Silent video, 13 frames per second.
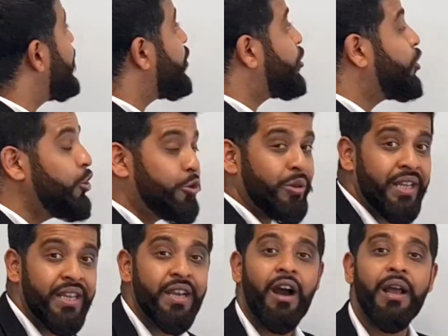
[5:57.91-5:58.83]

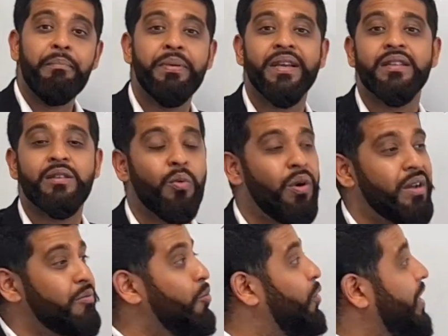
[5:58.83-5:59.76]
Usually, I pick the
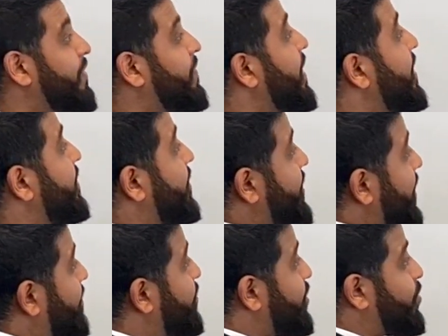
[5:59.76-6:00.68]
one with the
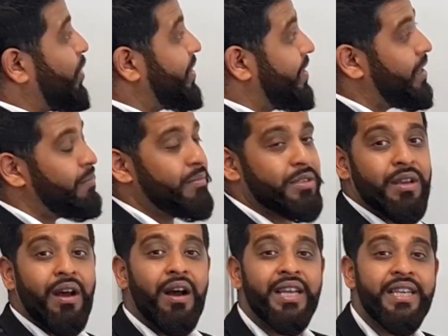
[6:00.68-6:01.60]
numbers where the numbers
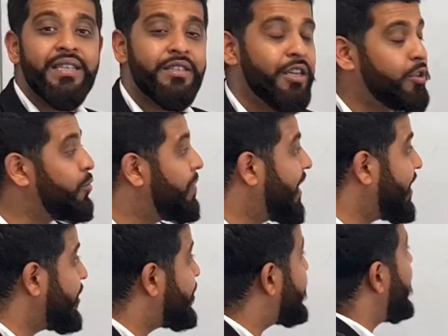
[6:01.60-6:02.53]
are easier to
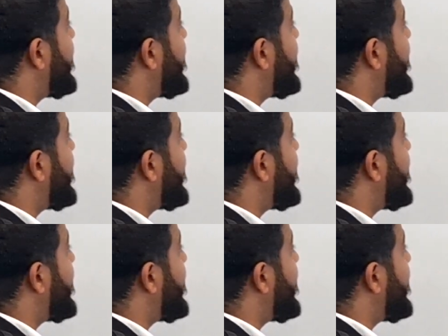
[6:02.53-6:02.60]
manage,